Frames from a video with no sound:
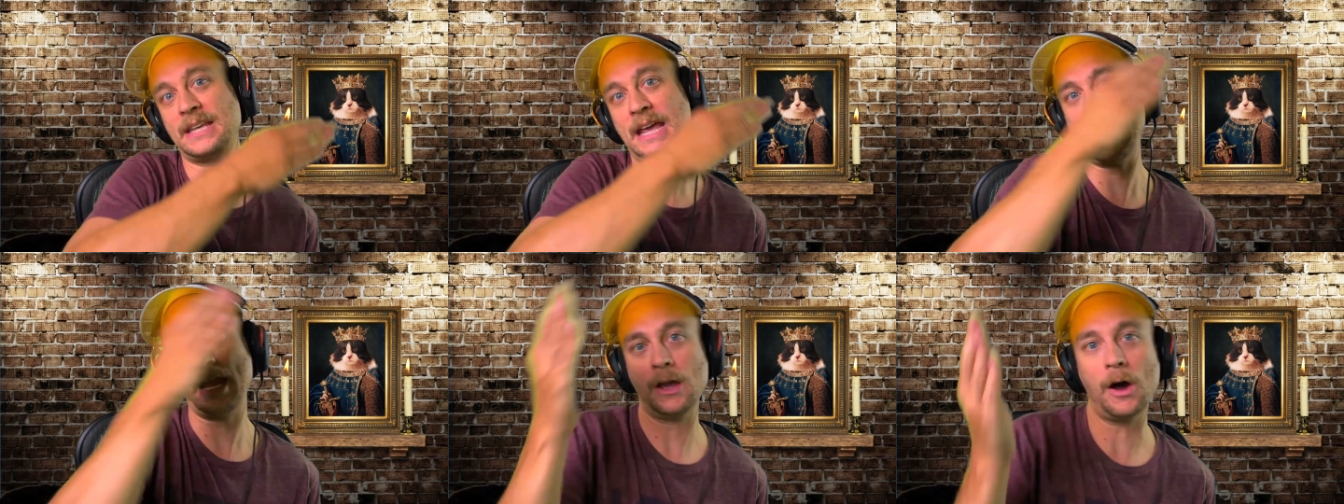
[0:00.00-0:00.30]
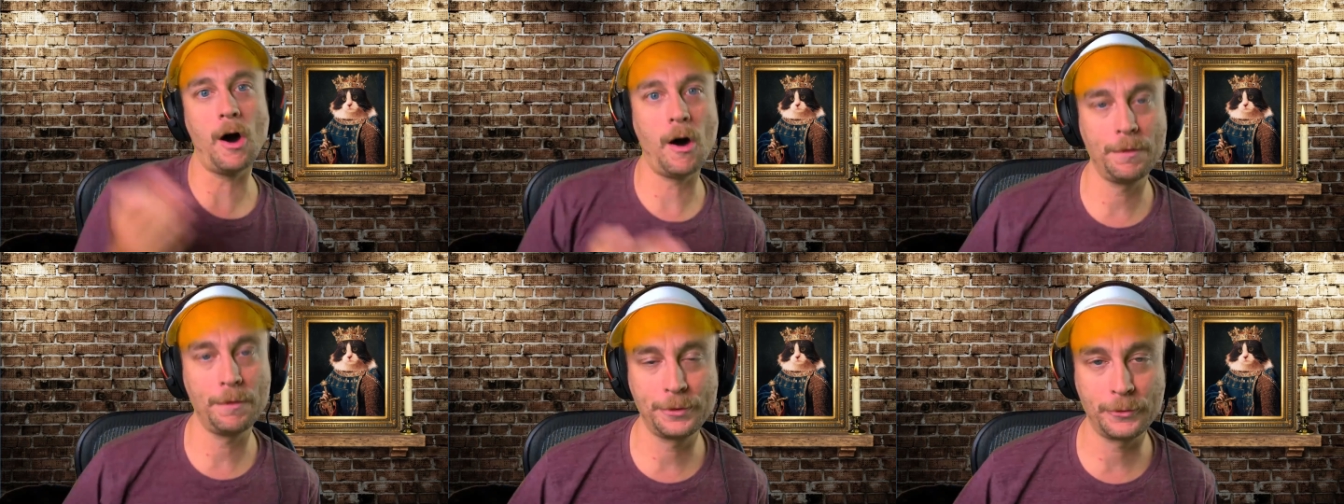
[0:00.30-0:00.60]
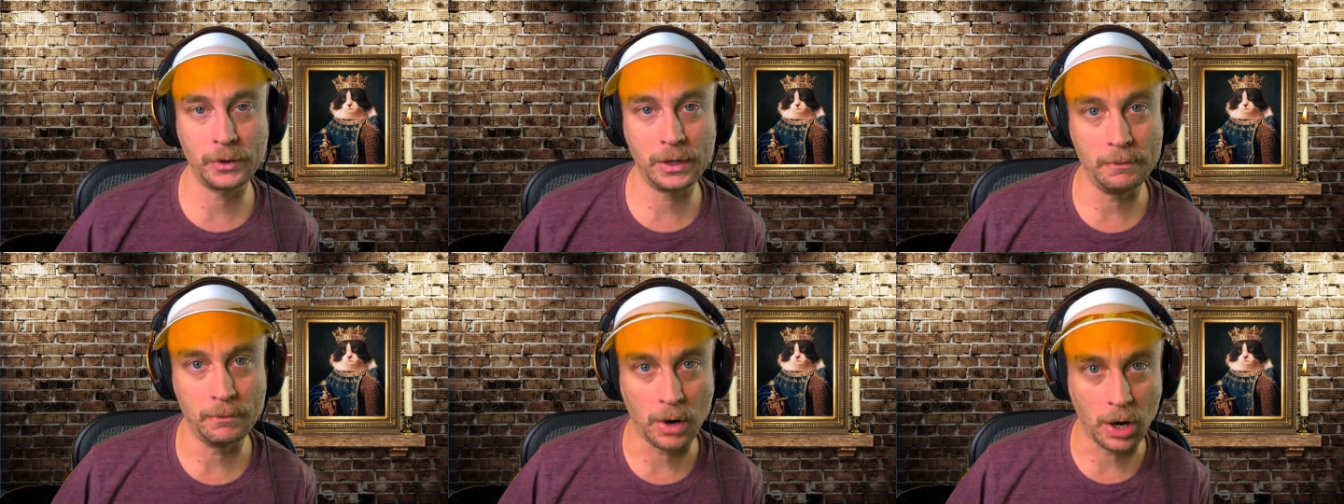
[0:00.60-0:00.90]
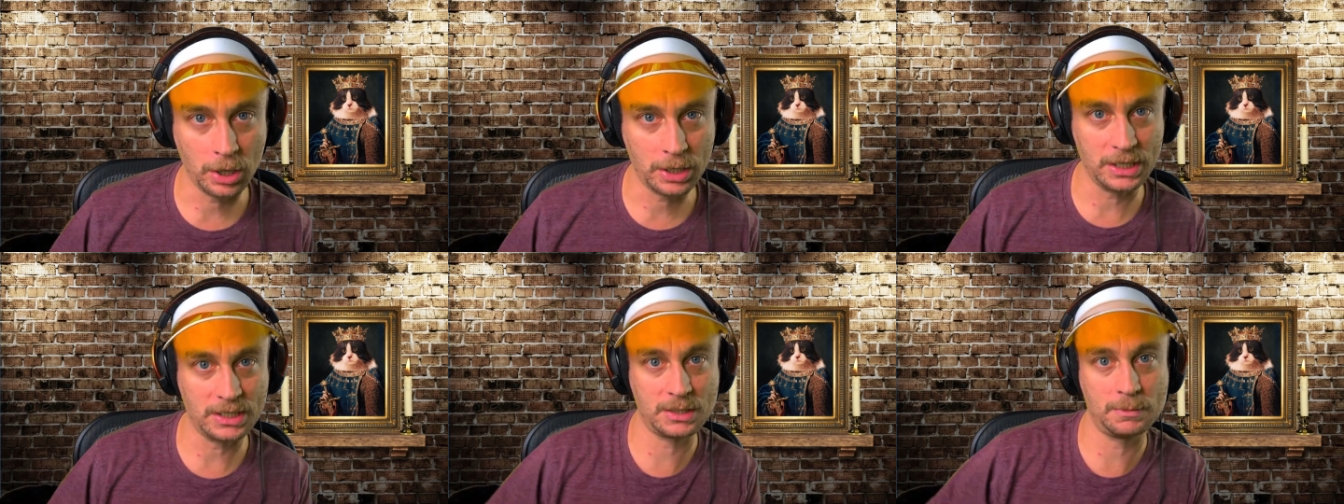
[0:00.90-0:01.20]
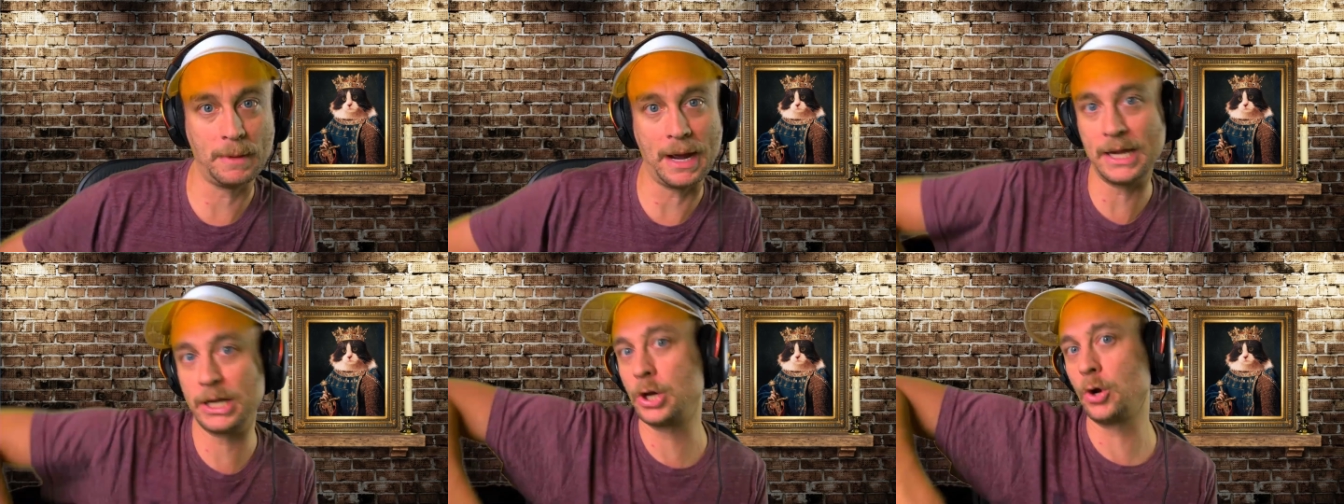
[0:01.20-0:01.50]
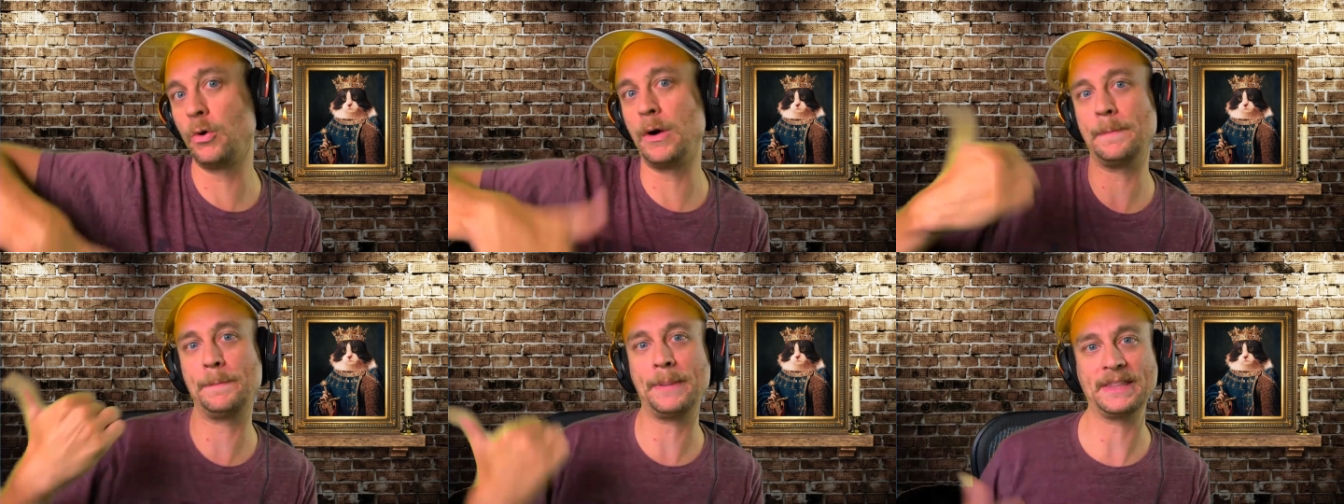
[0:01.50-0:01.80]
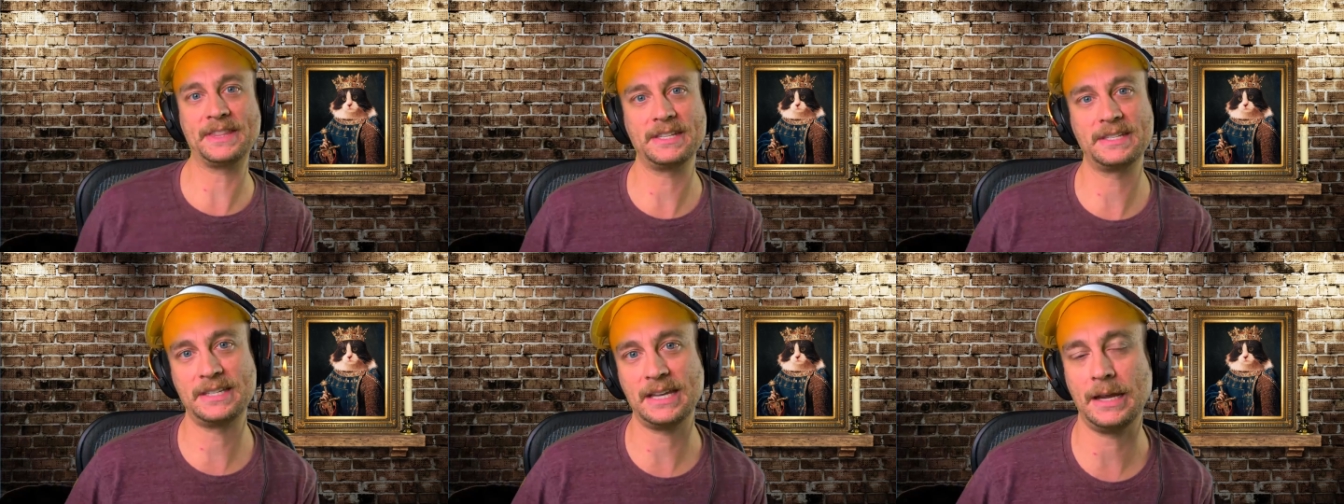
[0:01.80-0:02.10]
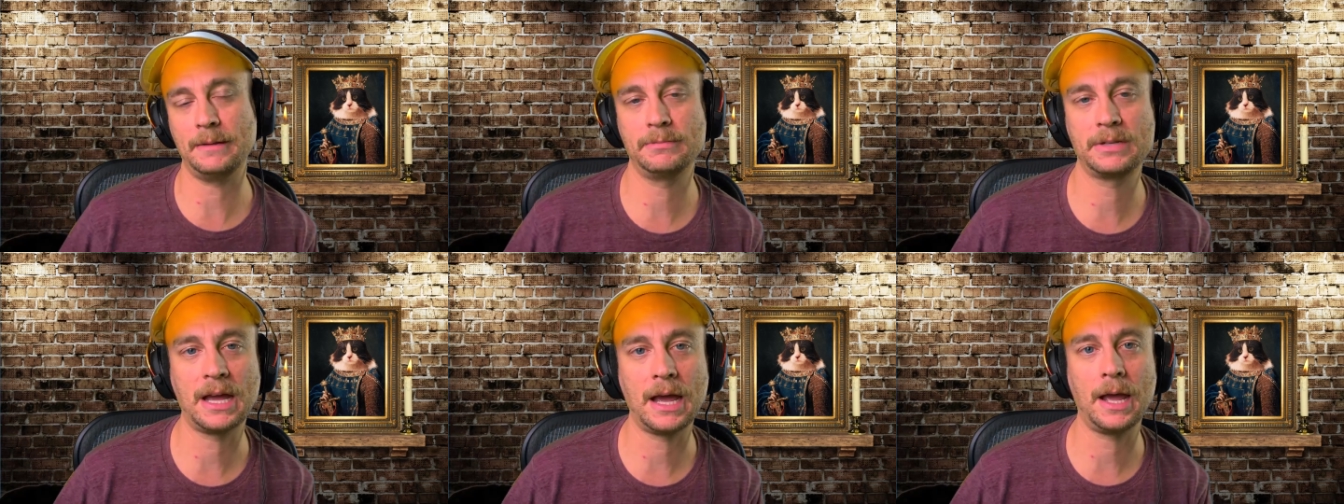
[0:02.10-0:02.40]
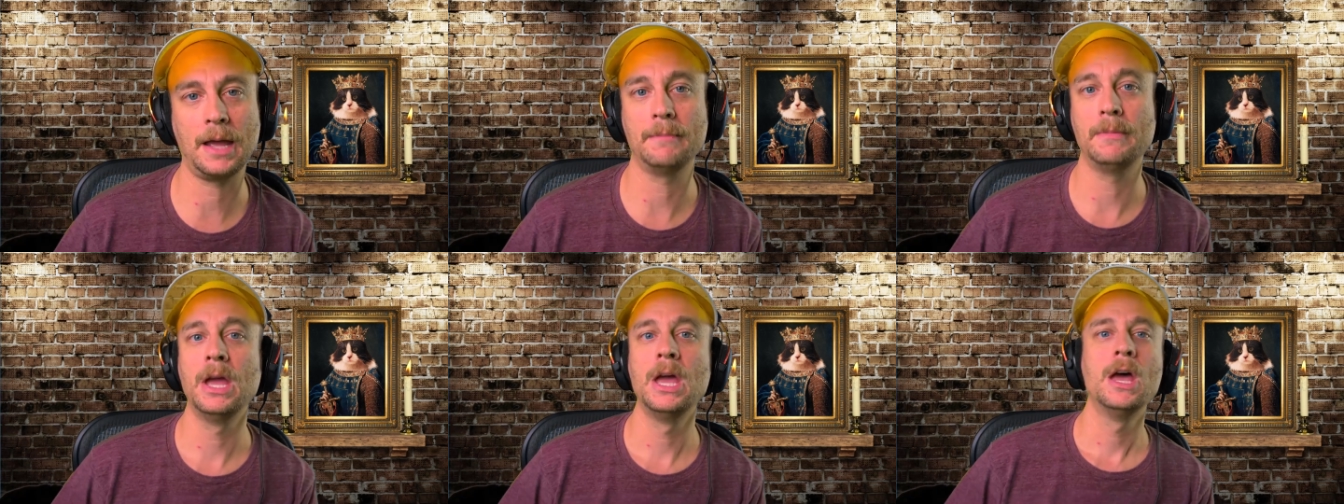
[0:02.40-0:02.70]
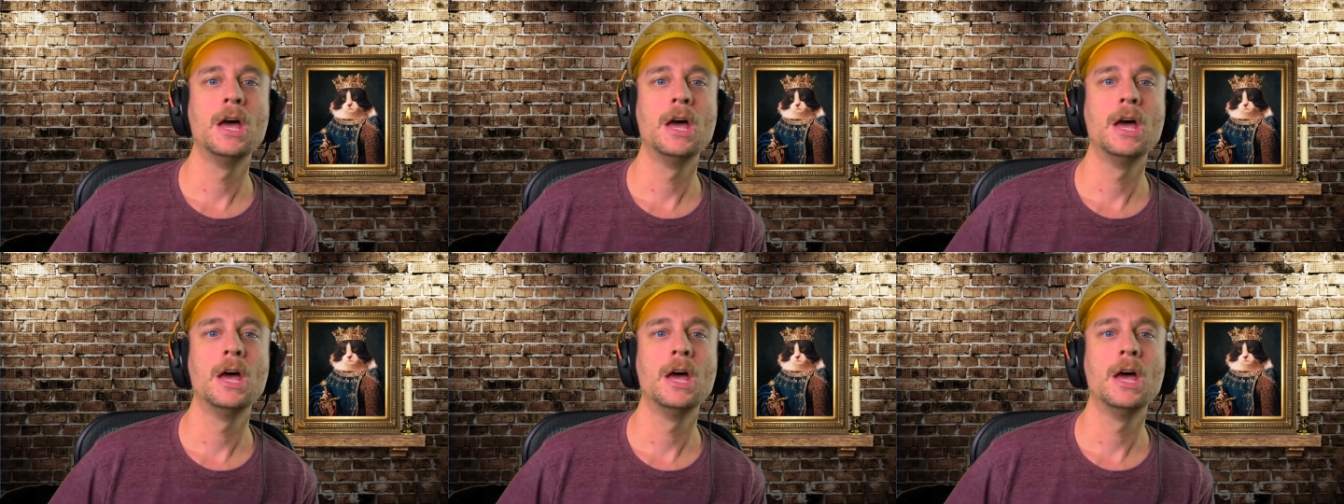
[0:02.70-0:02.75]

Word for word: hey, all three markets might go up at the same time.